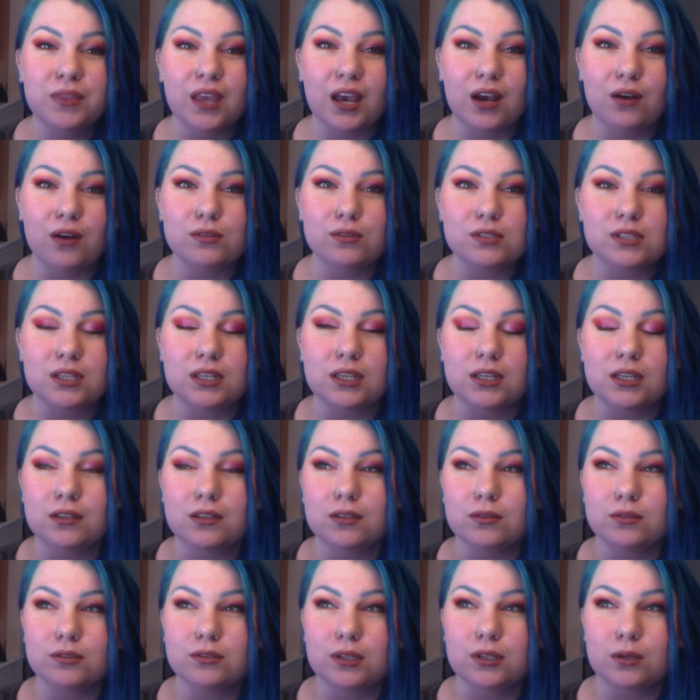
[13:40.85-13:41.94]
I was thinking
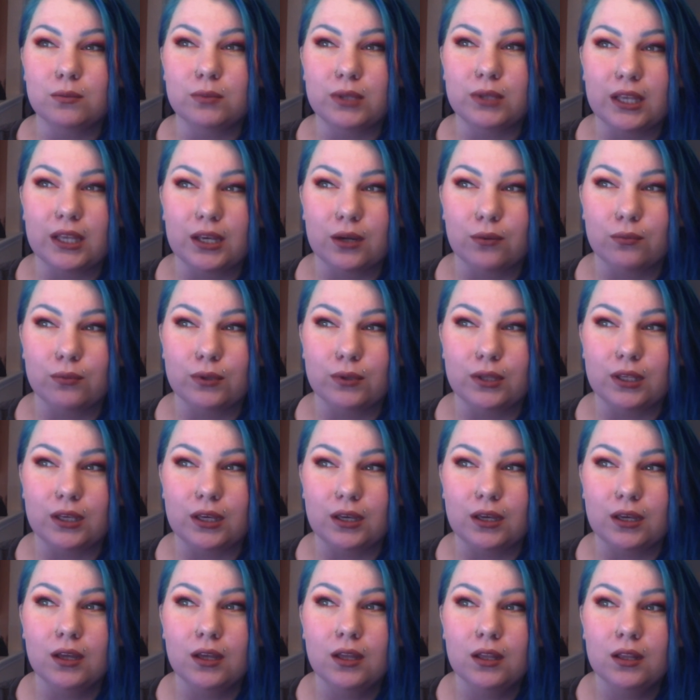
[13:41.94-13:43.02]
it was going to be like a
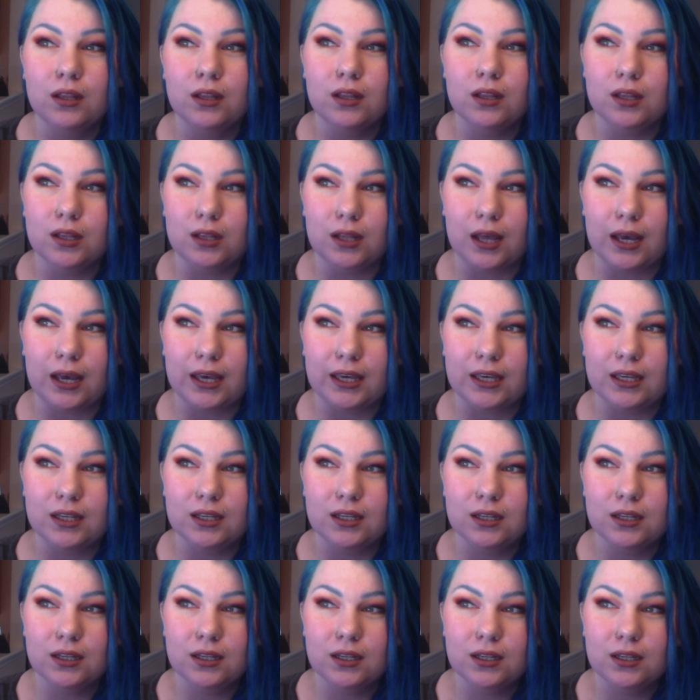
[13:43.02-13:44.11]
really light
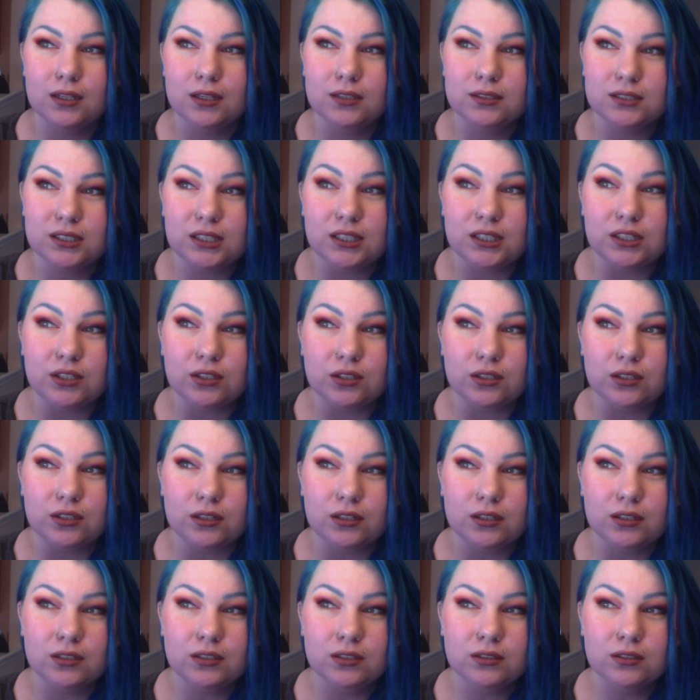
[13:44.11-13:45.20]
teal,